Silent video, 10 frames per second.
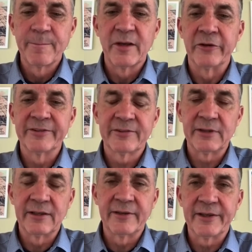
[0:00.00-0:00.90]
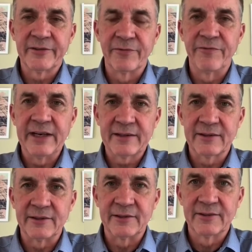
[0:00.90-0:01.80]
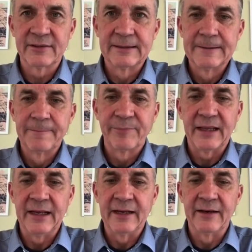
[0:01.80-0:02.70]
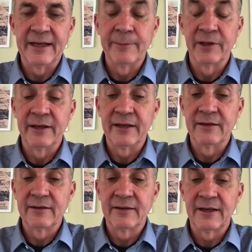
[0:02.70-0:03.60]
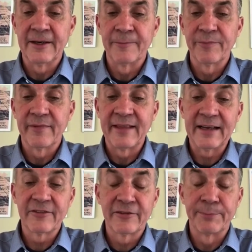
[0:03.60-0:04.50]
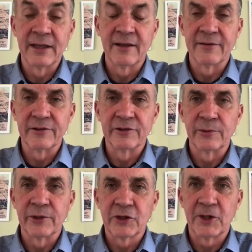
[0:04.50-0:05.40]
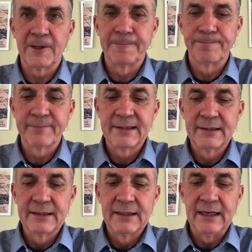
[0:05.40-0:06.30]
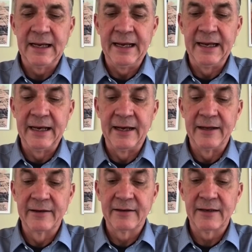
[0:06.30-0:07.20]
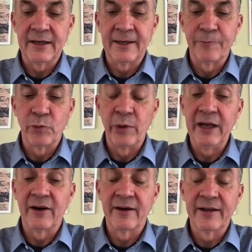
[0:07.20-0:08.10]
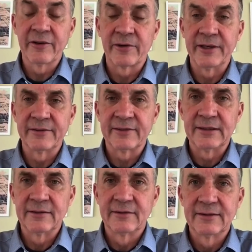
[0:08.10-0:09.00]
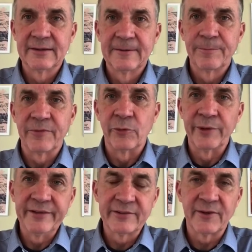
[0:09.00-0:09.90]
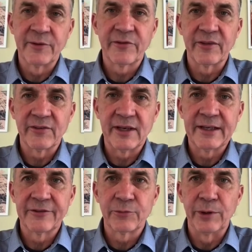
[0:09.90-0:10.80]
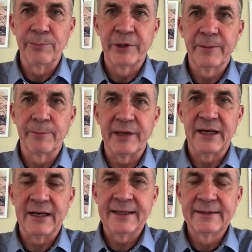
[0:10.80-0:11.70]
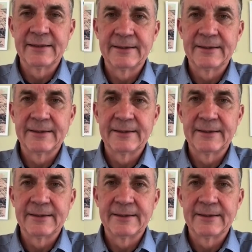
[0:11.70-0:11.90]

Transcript: are serious vectors in enabling that spillover to occur. And we are increasing the research, the science we put behind